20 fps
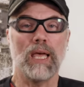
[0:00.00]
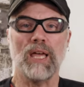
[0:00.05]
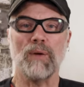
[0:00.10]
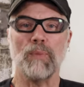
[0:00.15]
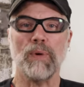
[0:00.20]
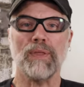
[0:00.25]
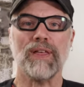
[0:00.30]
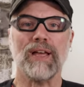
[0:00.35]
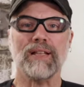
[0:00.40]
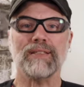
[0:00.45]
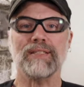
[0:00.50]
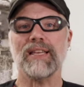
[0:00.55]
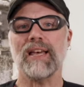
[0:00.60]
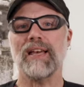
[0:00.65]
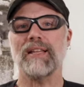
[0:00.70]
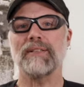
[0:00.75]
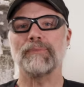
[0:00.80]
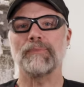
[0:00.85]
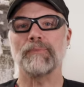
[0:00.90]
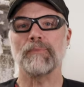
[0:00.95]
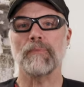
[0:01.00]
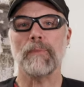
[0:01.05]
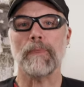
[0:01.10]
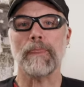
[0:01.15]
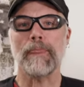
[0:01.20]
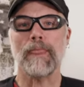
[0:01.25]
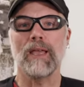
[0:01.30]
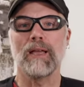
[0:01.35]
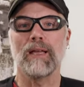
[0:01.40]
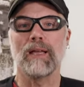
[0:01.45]
And with that said,
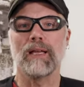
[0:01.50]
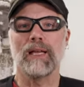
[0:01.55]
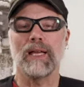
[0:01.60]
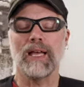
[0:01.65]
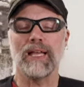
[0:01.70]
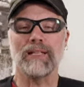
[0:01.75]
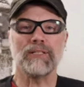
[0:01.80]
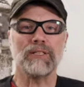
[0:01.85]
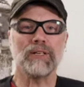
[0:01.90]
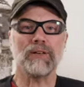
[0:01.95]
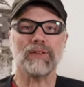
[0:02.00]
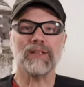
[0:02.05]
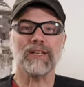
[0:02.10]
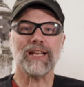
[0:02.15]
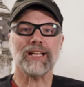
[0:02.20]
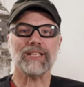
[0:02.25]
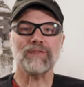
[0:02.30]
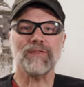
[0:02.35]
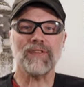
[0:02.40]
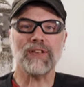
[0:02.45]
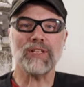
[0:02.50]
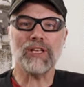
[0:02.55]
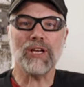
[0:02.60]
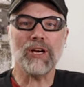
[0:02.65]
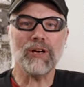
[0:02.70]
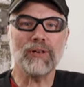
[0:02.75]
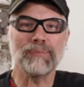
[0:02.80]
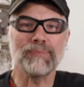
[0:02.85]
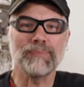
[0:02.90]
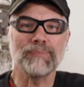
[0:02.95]
until the next
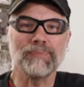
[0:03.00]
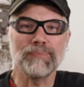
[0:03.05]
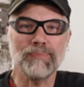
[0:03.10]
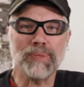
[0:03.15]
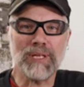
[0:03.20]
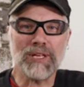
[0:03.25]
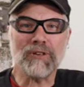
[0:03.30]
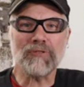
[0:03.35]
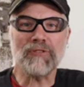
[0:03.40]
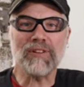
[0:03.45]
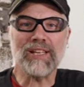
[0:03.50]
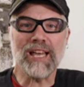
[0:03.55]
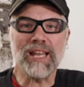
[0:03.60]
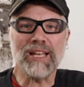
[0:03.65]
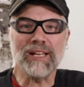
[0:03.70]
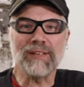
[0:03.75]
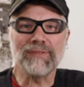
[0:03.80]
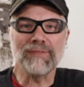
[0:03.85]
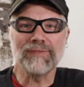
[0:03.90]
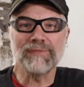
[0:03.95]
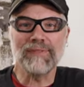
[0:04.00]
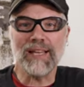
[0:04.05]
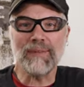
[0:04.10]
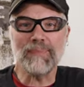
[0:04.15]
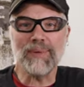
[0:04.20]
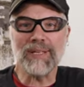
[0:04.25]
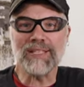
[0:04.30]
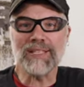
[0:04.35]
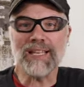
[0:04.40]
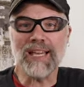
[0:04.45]
video, be creative and
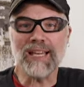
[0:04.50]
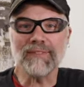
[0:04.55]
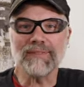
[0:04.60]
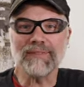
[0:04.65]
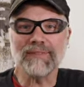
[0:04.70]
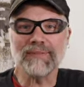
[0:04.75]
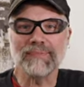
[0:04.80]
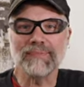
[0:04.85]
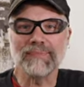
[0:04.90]
be safe.